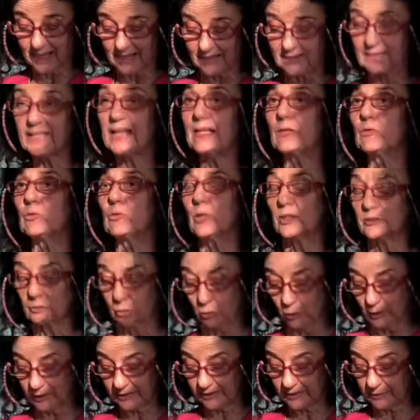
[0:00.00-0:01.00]
that was
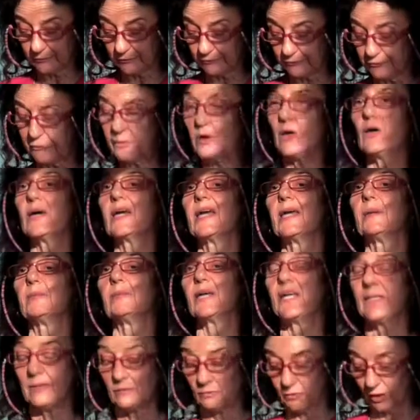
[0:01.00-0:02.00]
written for him
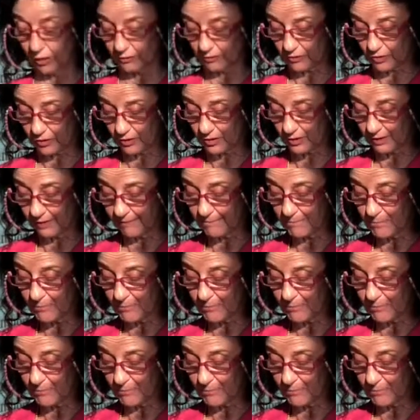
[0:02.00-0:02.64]
in Dutch.